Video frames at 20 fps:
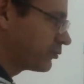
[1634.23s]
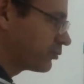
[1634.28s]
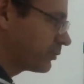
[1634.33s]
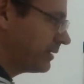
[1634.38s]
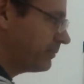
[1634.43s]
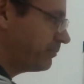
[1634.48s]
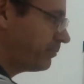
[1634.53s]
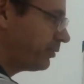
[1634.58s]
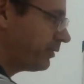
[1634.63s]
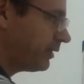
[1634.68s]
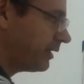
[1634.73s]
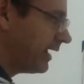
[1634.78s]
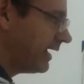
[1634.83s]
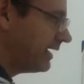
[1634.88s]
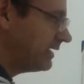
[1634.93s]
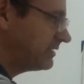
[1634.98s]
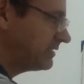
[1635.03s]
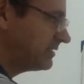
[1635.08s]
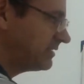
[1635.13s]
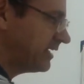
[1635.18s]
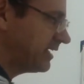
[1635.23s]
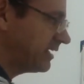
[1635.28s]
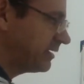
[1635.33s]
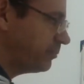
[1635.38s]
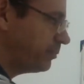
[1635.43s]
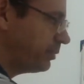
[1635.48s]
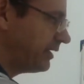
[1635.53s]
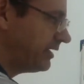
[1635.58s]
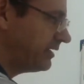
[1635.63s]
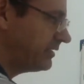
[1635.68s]
replacing
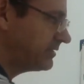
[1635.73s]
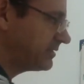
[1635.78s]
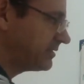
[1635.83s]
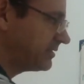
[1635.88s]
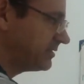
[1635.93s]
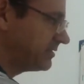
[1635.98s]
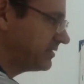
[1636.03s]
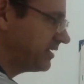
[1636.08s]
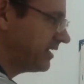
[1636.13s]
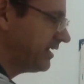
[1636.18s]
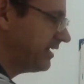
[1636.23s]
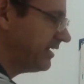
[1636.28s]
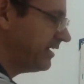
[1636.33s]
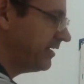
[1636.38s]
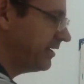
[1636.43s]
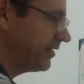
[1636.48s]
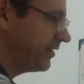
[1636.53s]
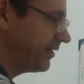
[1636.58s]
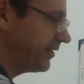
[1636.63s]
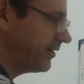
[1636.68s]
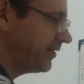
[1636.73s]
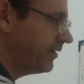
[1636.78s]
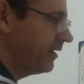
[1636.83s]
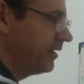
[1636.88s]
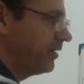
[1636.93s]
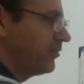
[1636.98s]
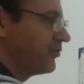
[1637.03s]
pieces here